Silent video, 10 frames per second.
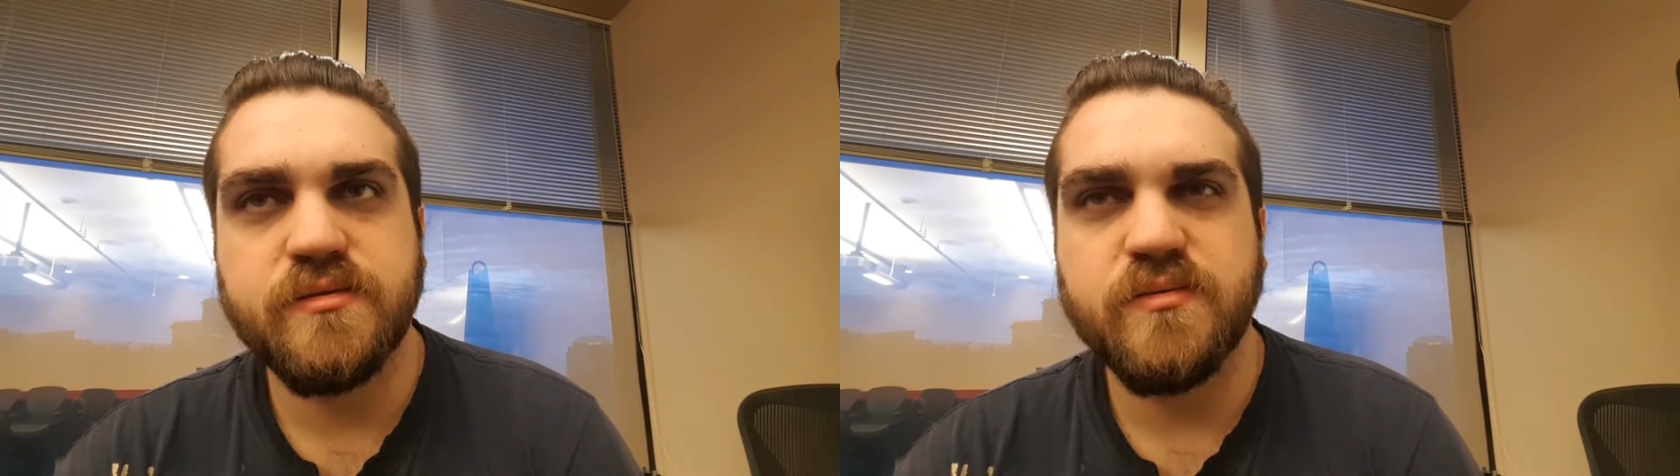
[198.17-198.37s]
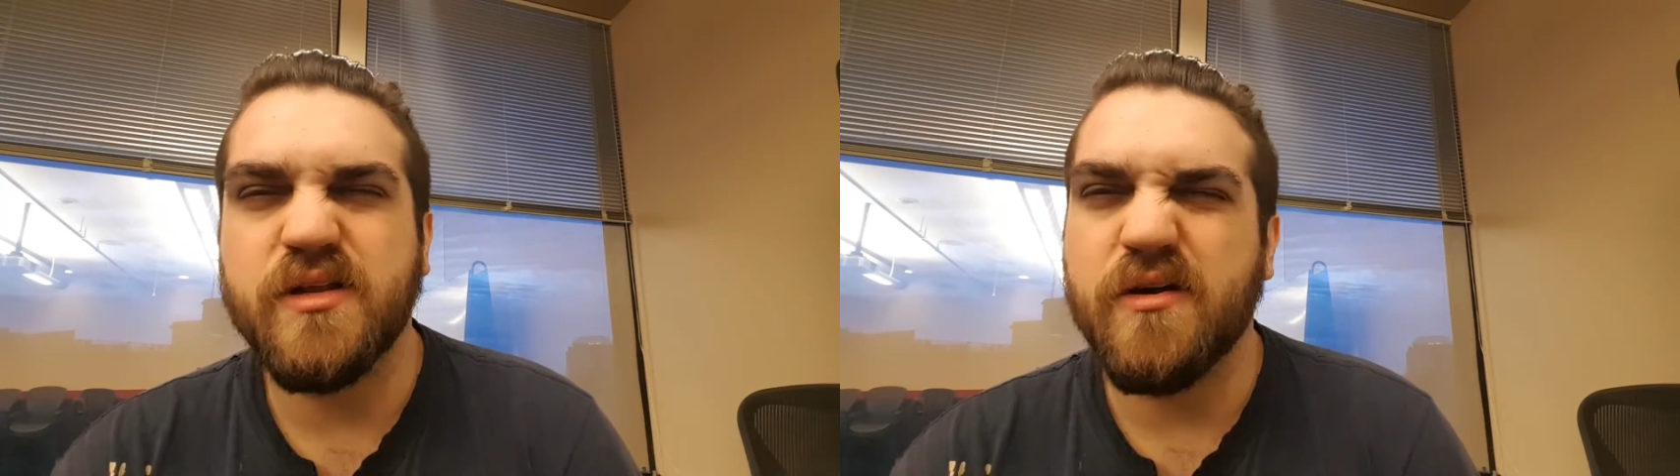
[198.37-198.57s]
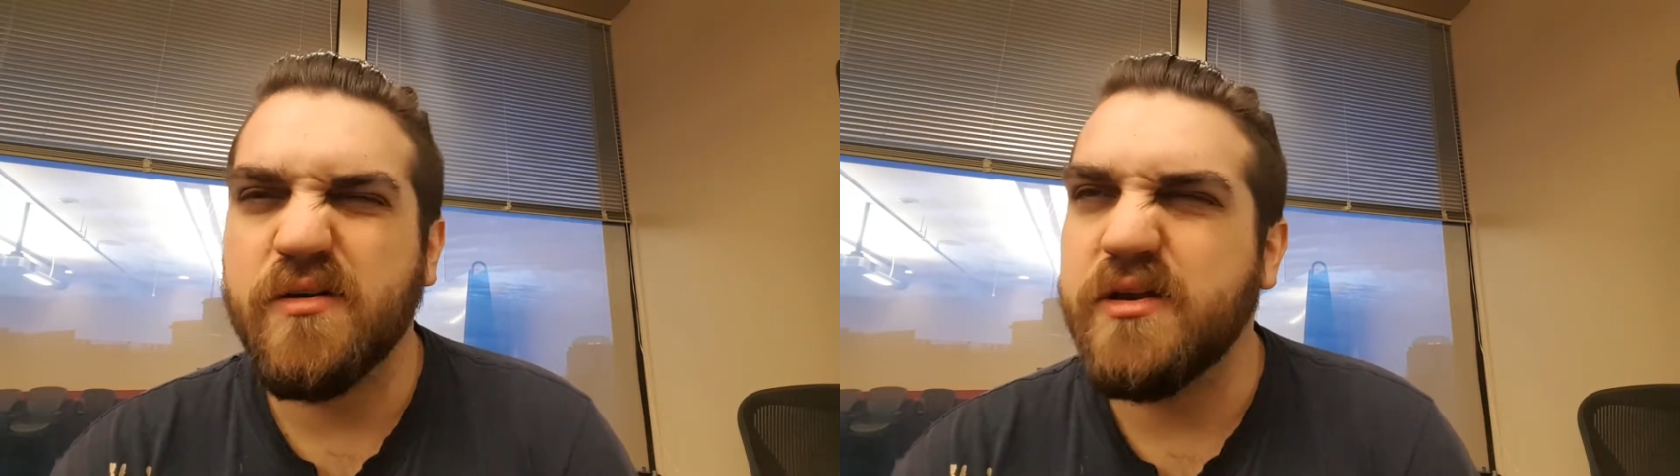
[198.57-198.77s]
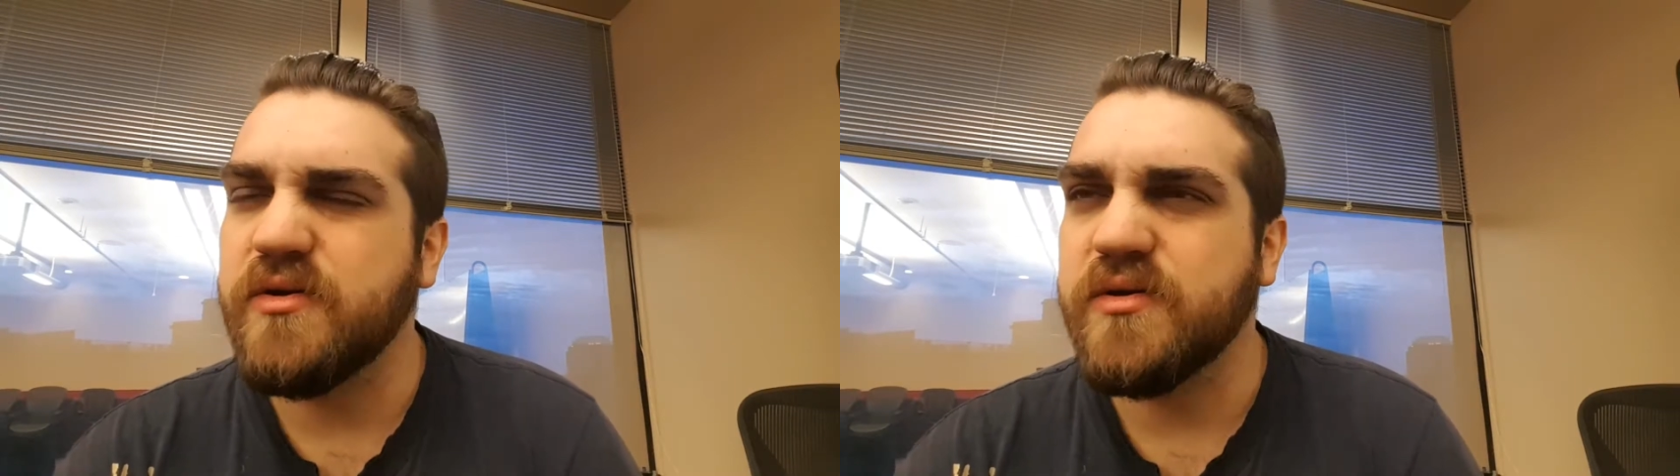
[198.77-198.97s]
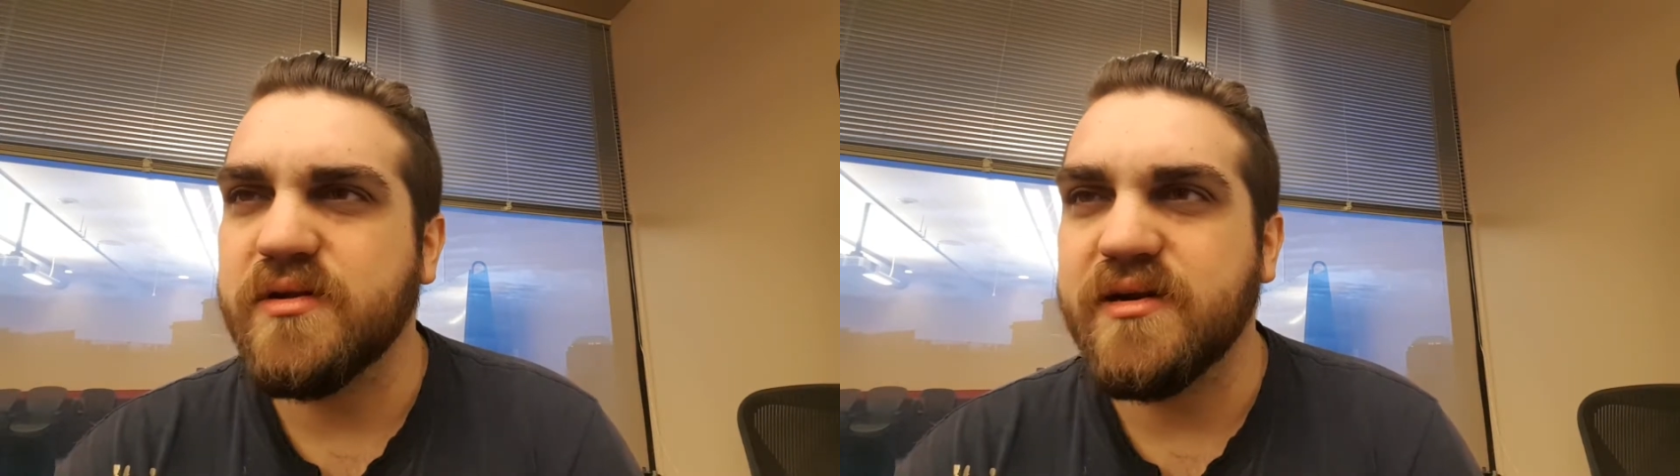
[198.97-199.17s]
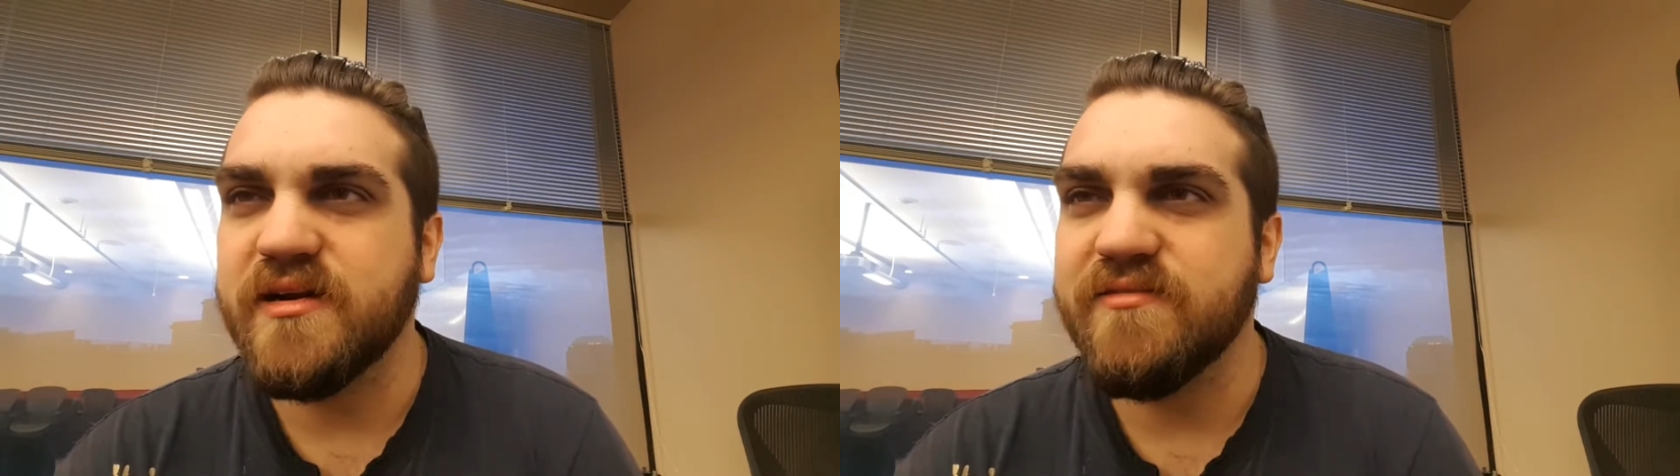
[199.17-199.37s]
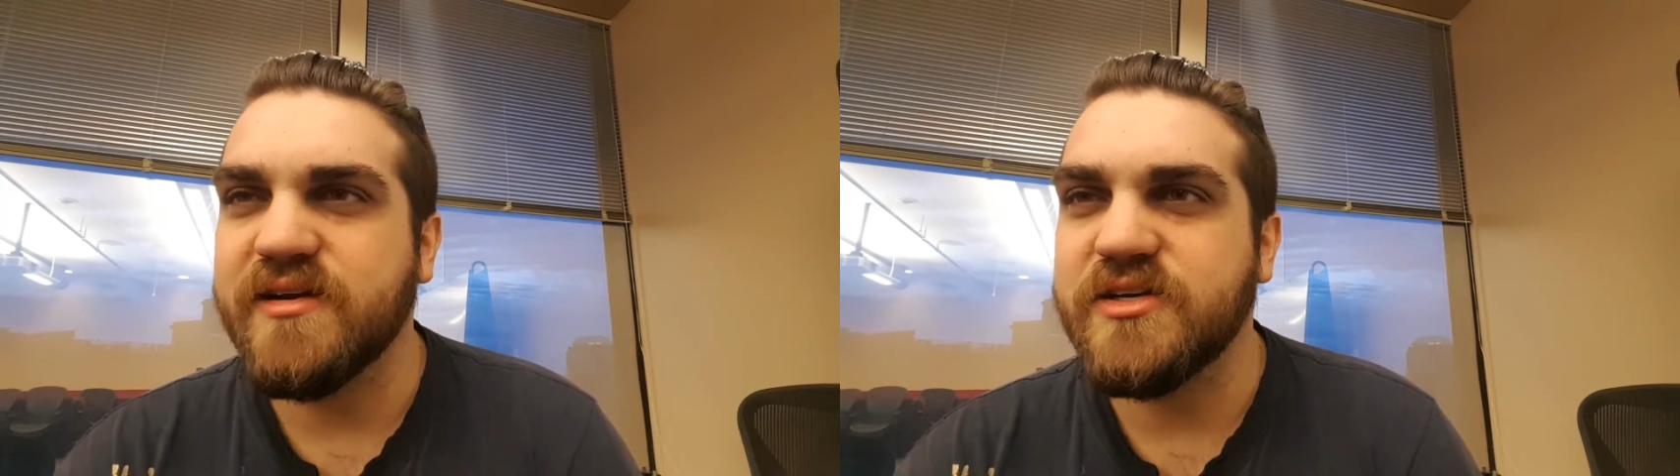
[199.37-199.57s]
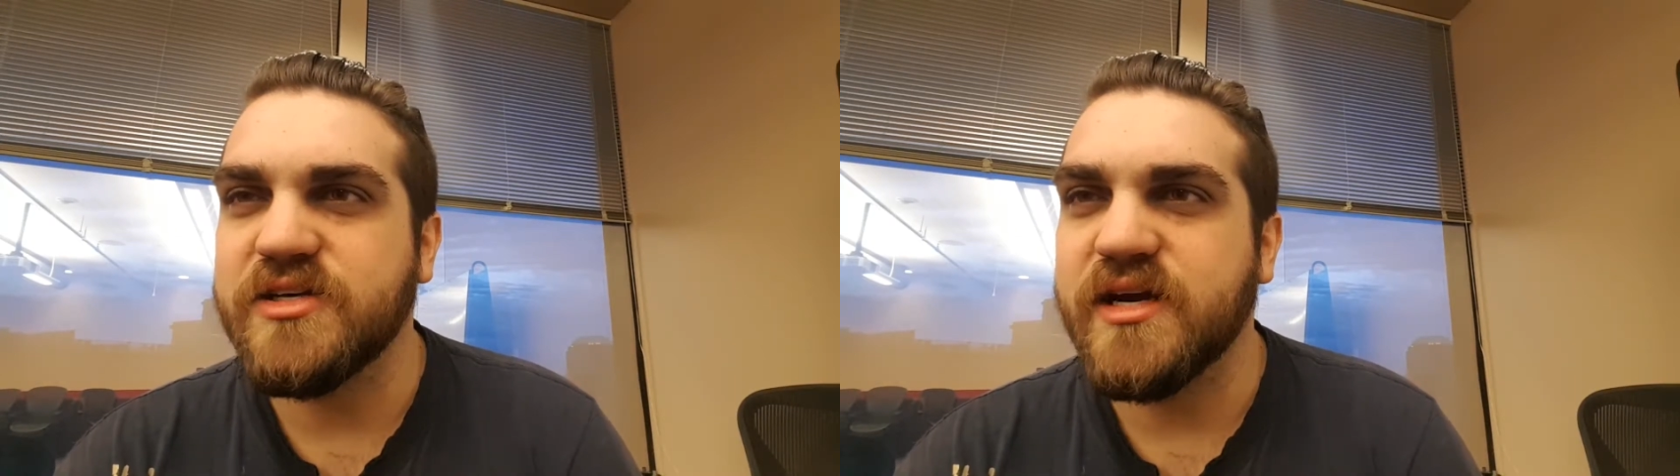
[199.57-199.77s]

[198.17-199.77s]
well, not really nuclear intervention.